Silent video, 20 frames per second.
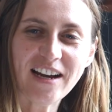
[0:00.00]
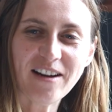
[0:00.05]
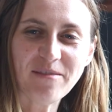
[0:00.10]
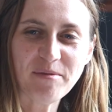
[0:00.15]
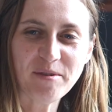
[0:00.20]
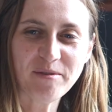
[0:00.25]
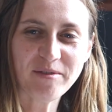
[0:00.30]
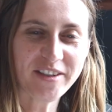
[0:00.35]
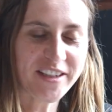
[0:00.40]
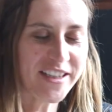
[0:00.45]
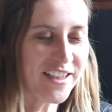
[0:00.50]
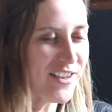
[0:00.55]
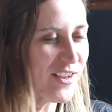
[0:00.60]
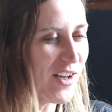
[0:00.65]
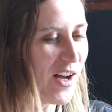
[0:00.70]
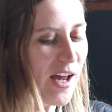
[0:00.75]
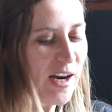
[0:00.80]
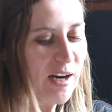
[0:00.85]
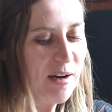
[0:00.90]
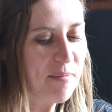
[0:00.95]
I've been really
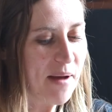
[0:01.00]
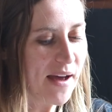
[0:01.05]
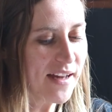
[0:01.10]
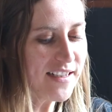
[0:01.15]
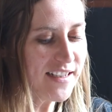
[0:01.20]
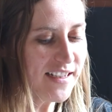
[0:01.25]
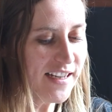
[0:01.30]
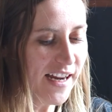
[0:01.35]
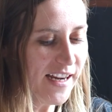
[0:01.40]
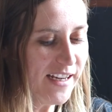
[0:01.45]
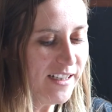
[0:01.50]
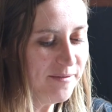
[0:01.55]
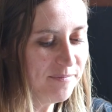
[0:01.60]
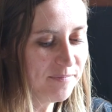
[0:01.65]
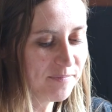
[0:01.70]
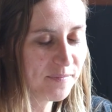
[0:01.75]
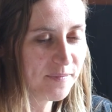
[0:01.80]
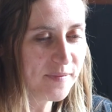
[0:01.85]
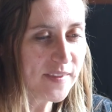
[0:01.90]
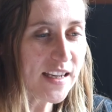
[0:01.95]
excited about today.
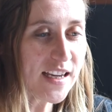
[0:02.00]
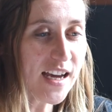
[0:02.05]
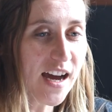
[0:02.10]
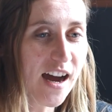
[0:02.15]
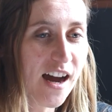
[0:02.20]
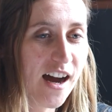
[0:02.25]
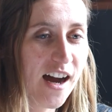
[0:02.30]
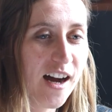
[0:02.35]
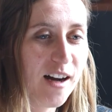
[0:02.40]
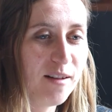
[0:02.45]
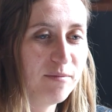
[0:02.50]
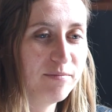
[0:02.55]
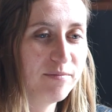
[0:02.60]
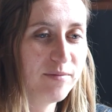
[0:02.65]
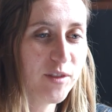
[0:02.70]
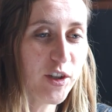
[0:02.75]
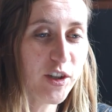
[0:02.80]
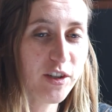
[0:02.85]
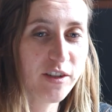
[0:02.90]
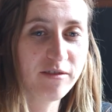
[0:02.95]

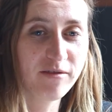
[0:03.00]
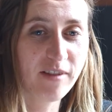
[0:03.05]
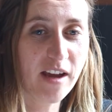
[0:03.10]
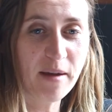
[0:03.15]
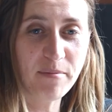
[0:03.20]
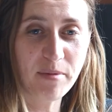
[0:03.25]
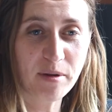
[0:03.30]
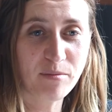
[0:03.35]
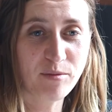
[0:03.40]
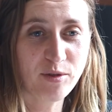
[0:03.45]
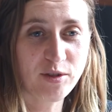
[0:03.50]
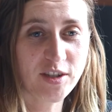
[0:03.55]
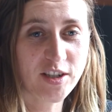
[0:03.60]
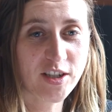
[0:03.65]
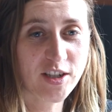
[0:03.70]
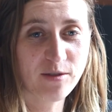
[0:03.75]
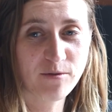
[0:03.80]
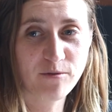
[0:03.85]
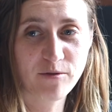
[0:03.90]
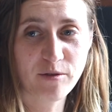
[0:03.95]
You're an epic
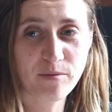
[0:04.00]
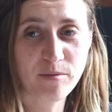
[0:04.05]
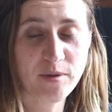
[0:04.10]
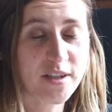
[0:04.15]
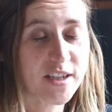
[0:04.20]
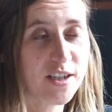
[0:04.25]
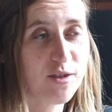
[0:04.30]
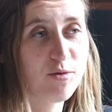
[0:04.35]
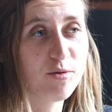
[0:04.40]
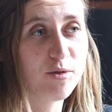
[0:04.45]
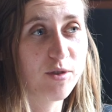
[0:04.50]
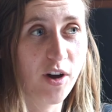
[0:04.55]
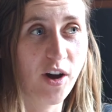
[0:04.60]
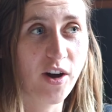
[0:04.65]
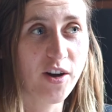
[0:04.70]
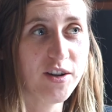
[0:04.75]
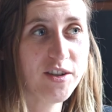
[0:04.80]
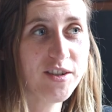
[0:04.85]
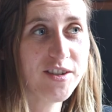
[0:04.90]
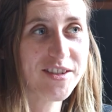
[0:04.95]
musician from the Central
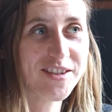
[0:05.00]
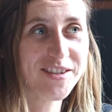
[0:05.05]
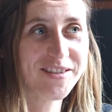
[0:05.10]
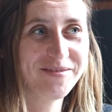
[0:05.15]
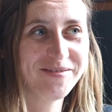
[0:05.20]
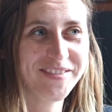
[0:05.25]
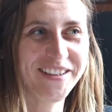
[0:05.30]
Coast.